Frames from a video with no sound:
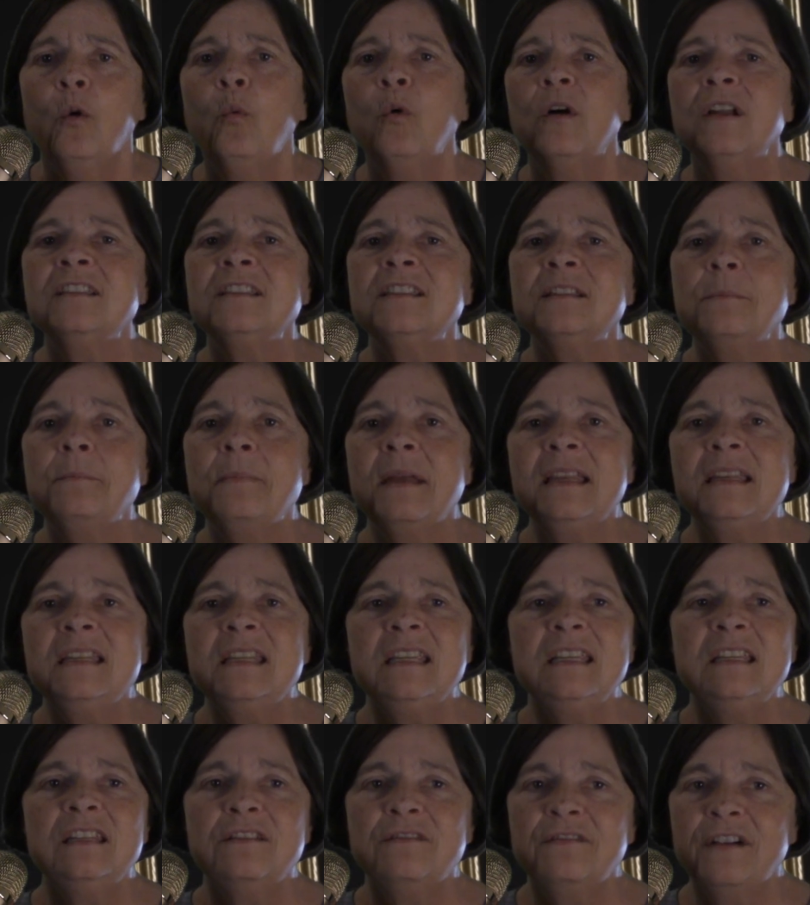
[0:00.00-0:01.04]
Once
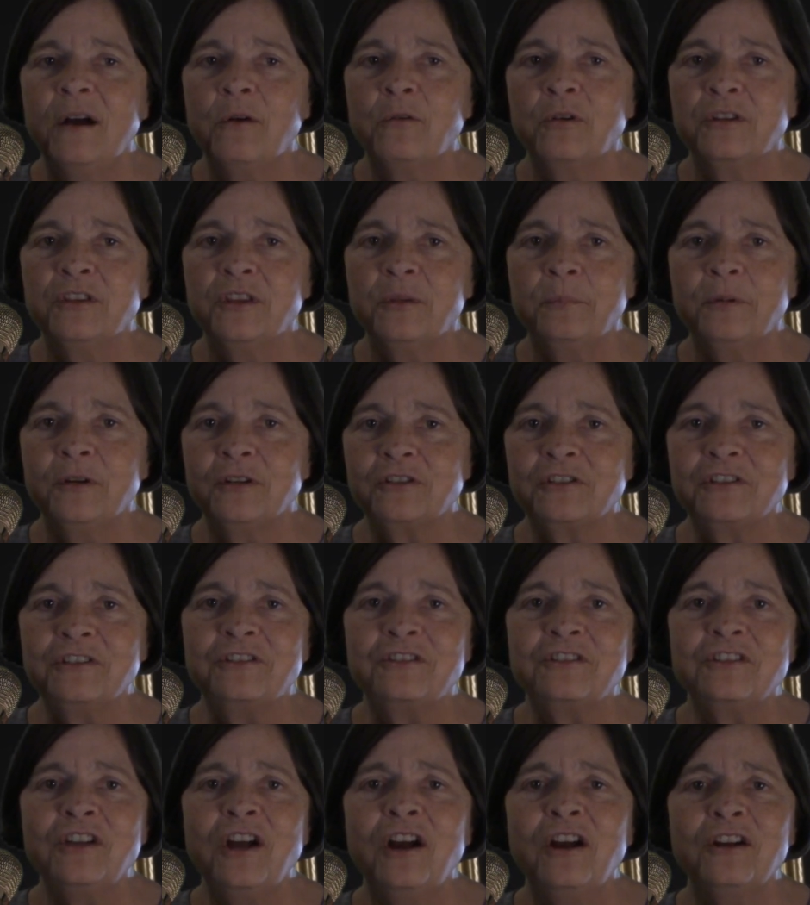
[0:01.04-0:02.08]
Amenti devoured the
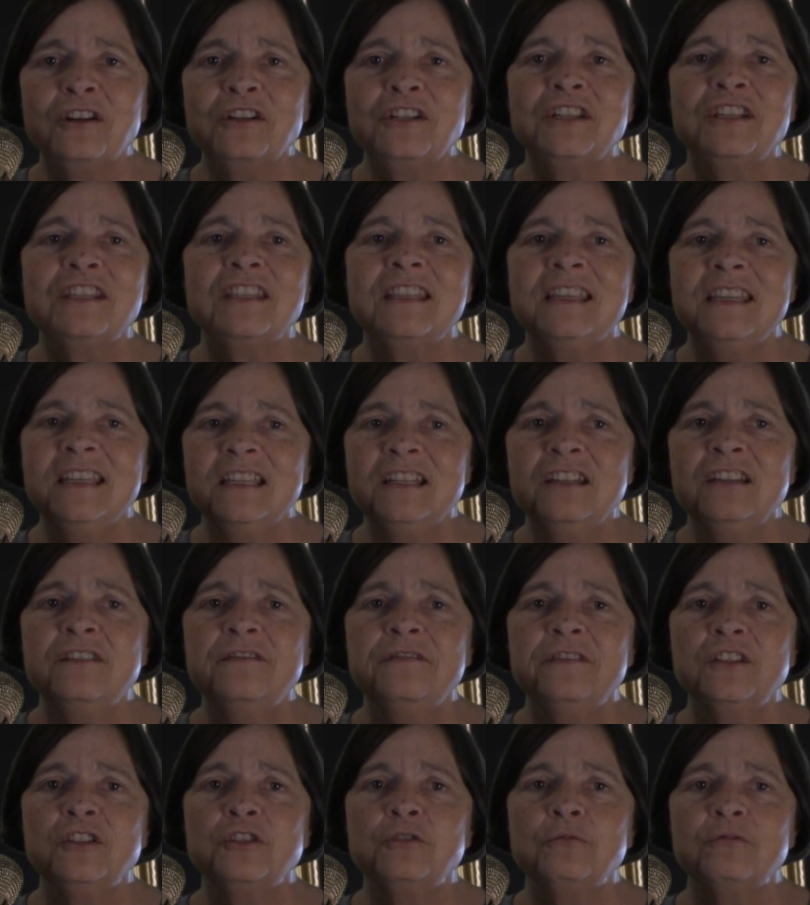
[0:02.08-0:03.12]
person's heart, the
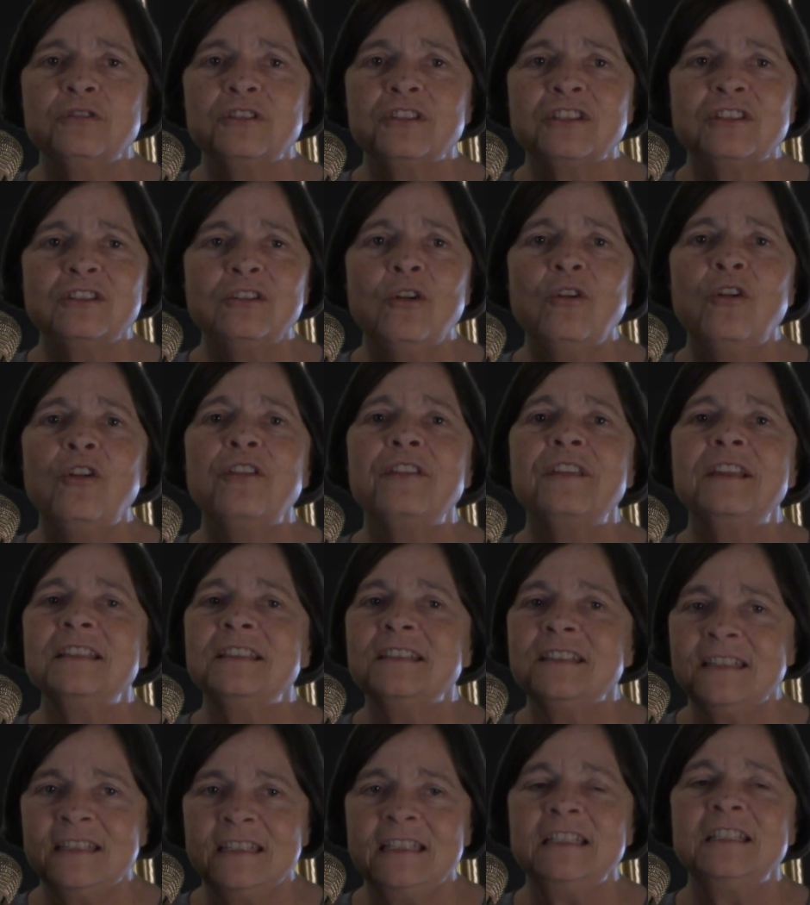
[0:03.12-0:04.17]
individual soul
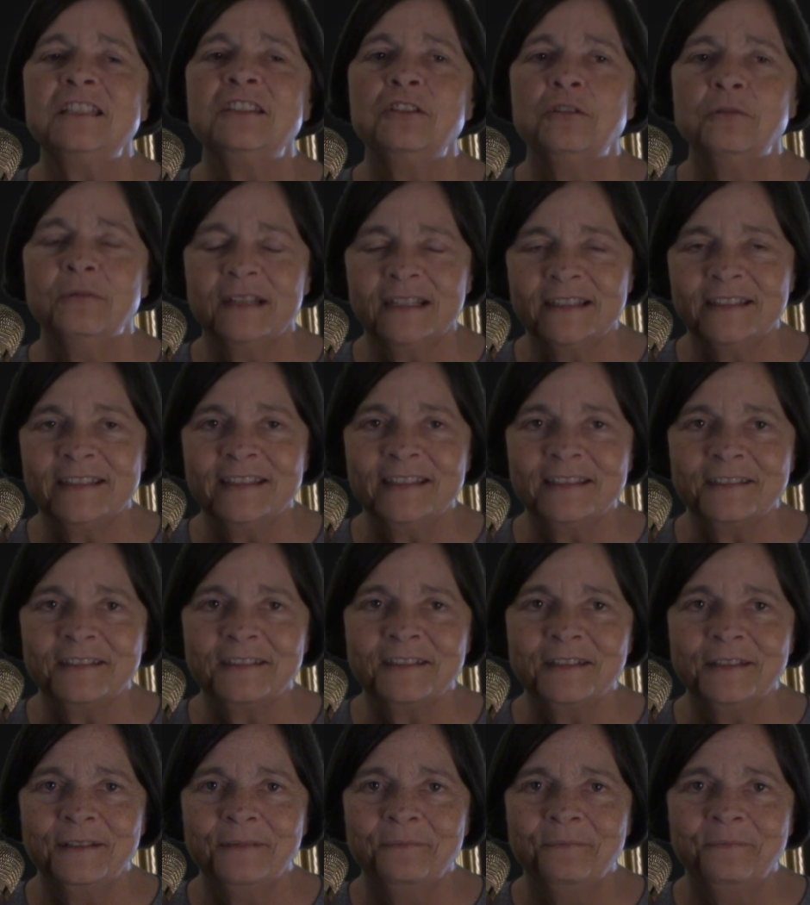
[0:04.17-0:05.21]
then ceased to
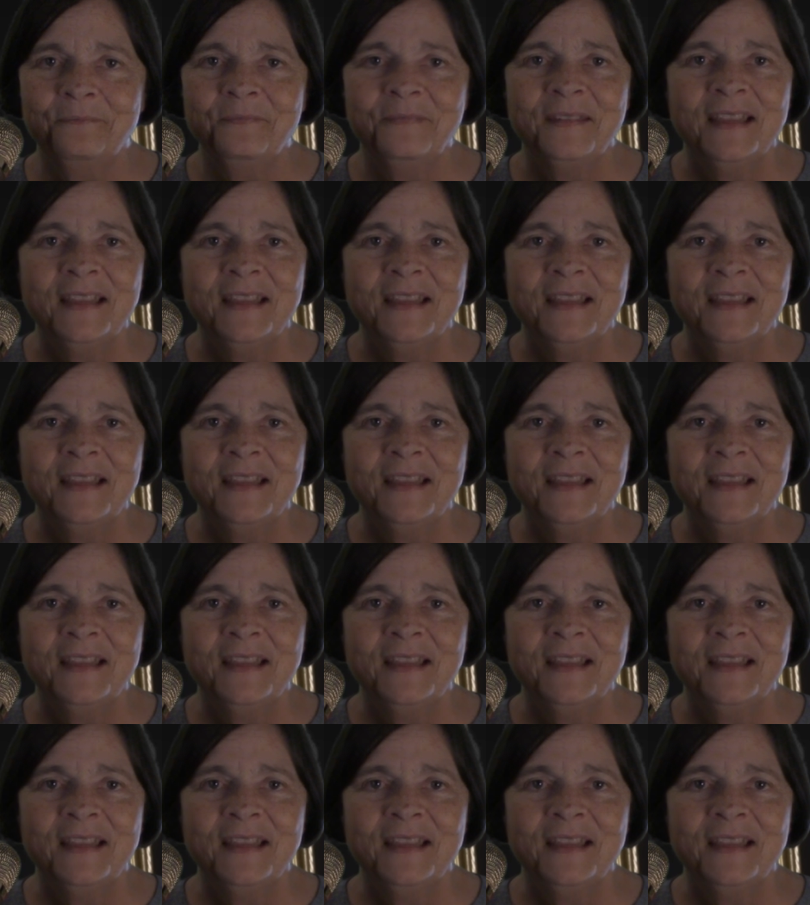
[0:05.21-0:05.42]
exist.